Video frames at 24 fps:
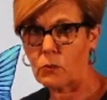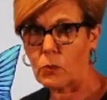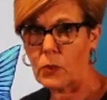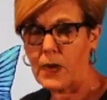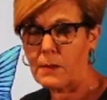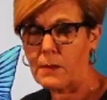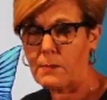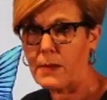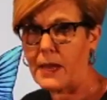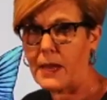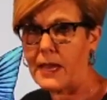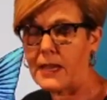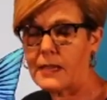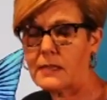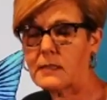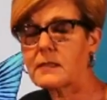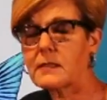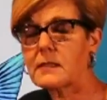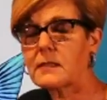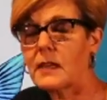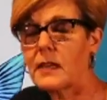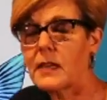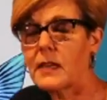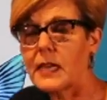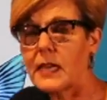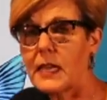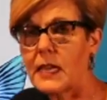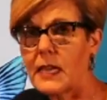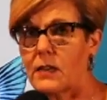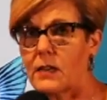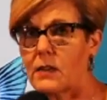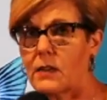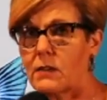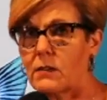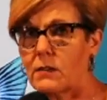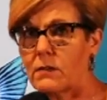white bass
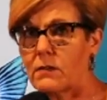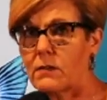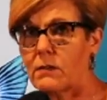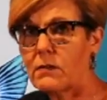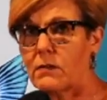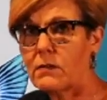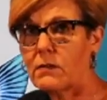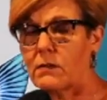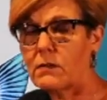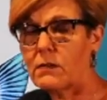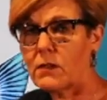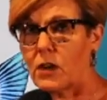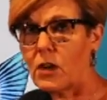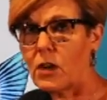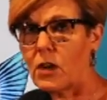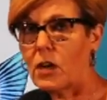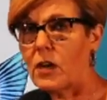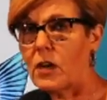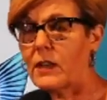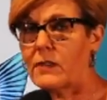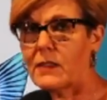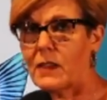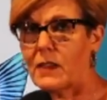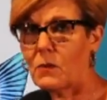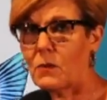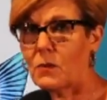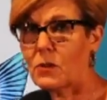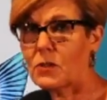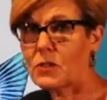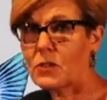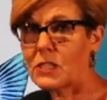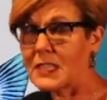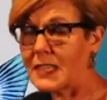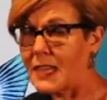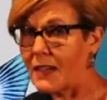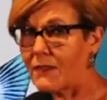in caught that were
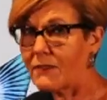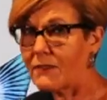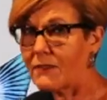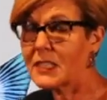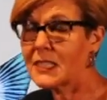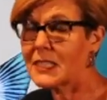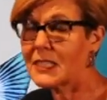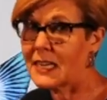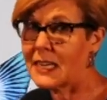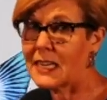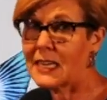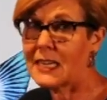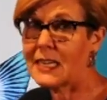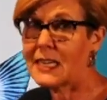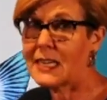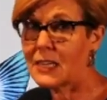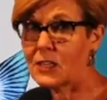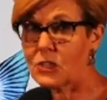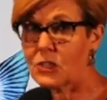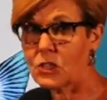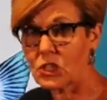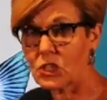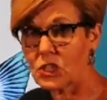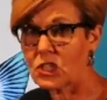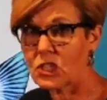17 inches